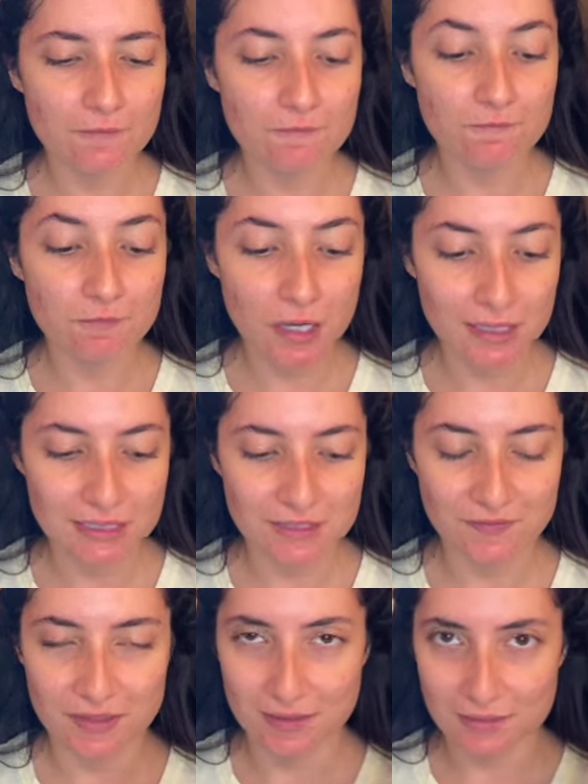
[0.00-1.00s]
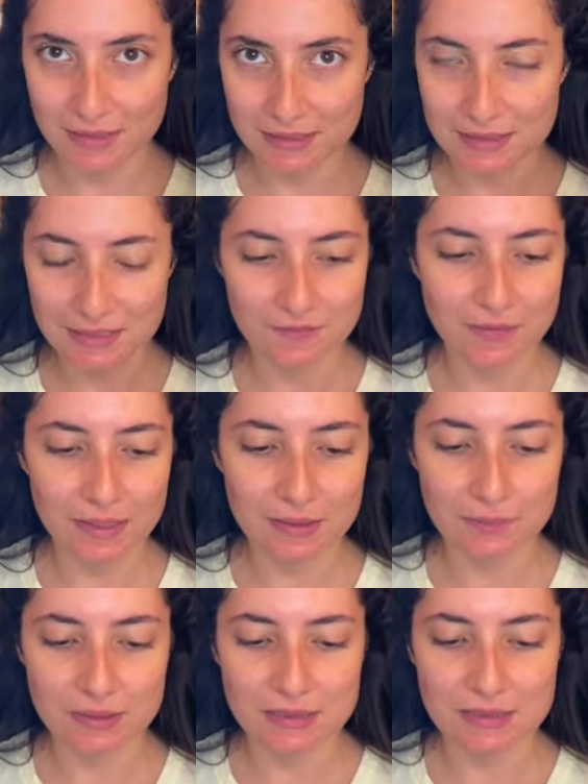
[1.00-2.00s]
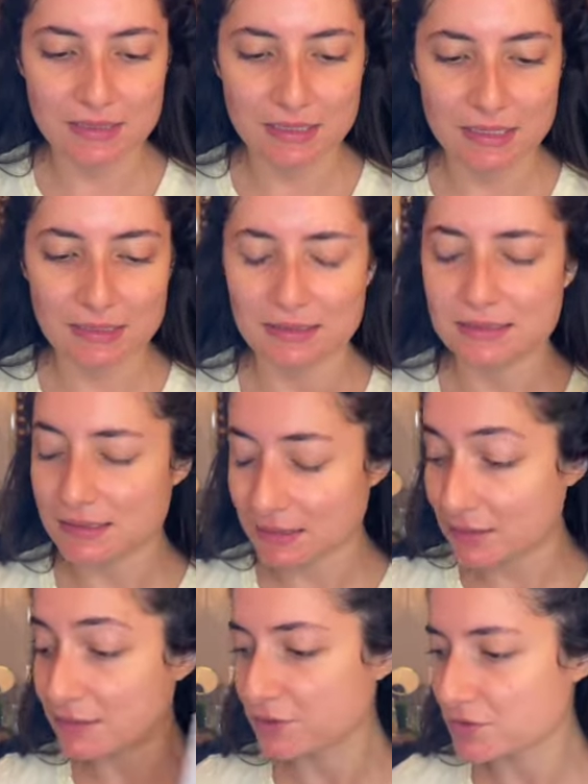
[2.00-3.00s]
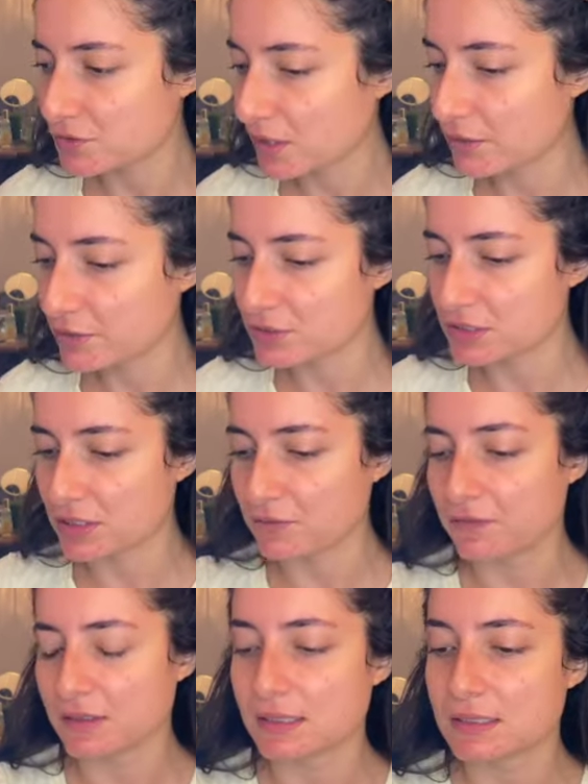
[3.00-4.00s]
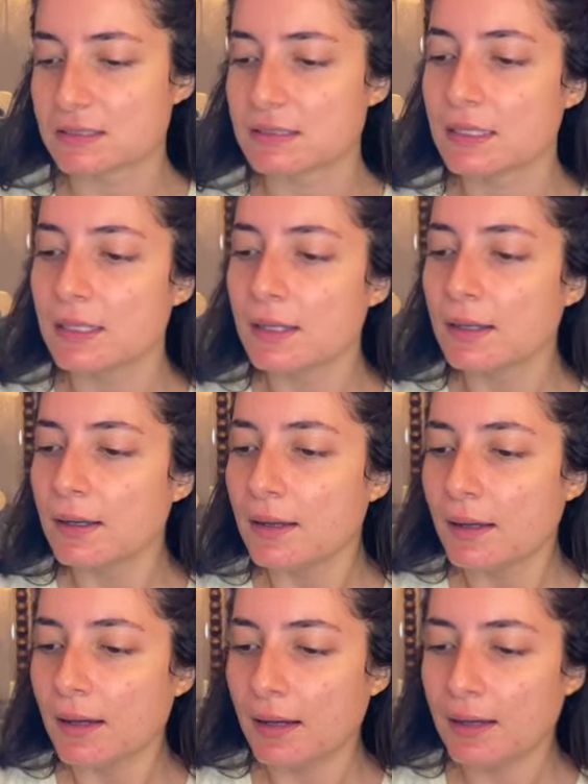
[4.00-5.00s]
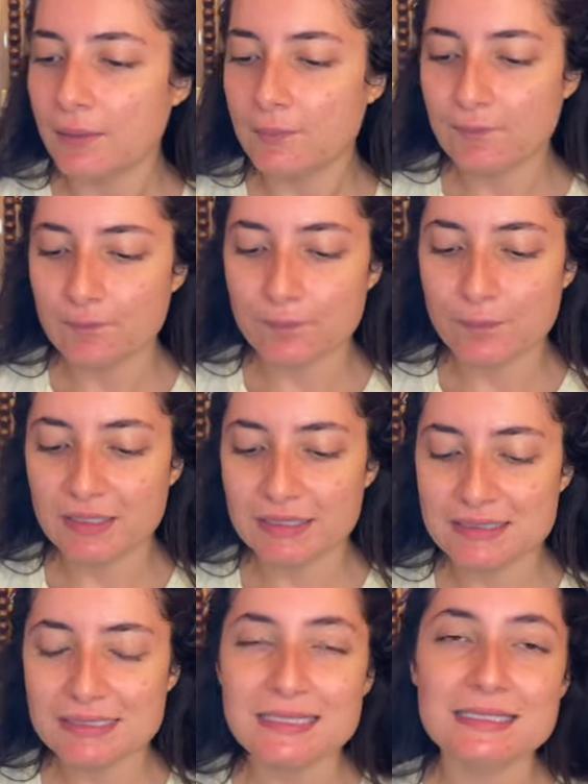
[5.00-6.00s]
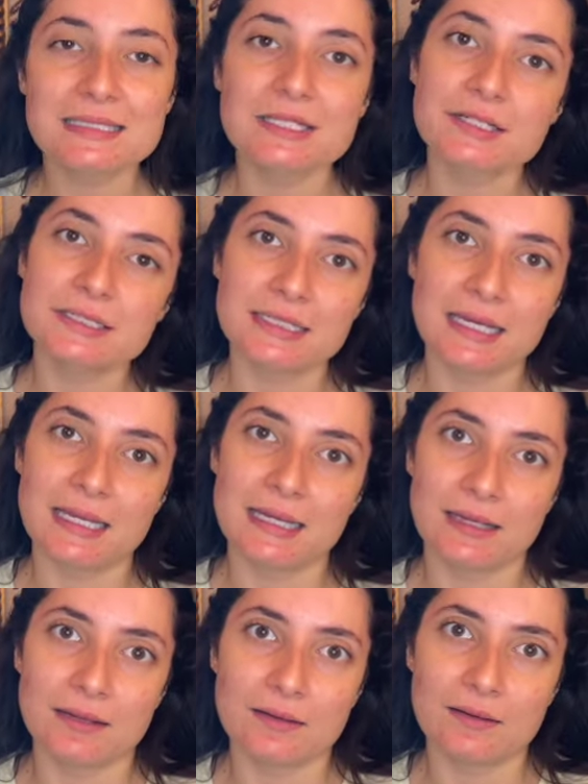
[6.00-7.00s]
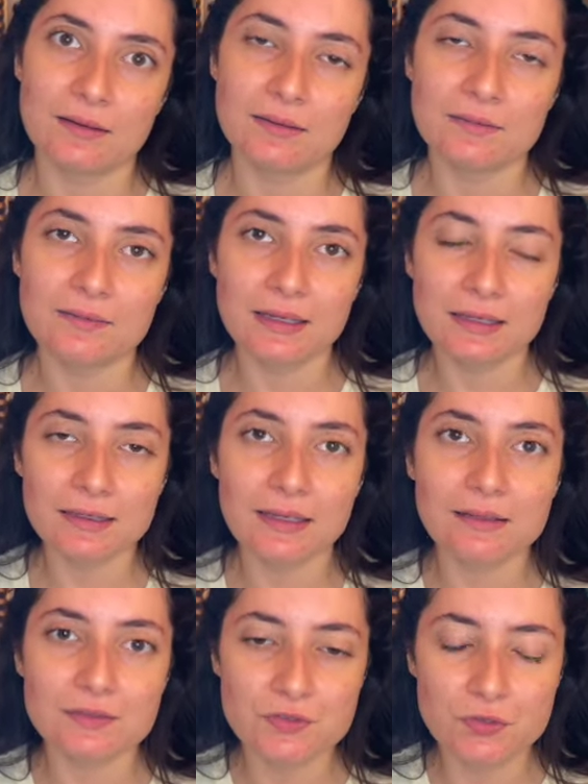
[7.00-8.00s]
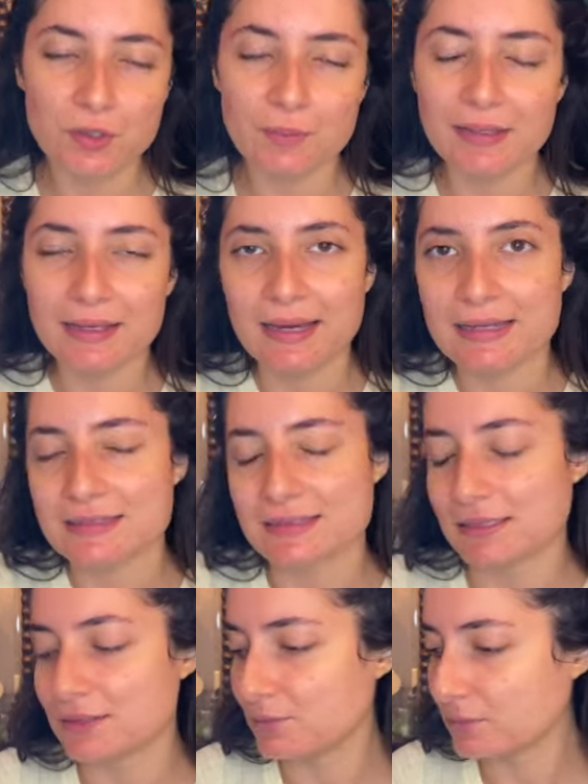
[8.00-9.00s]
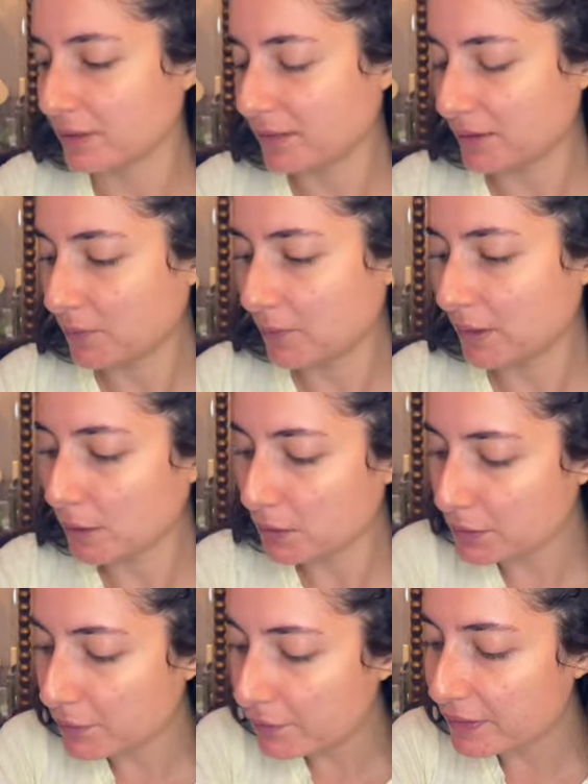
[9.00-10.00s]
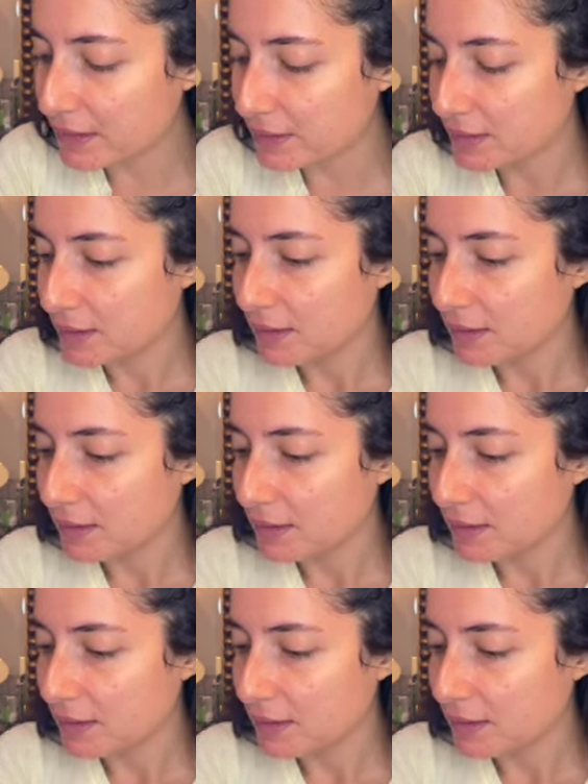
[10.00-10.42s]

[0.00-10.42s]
phosphate. That's the vitamin C in this, and then there's other stuff in this. But it's less irritating than L-ascorbic acid. I think we all know that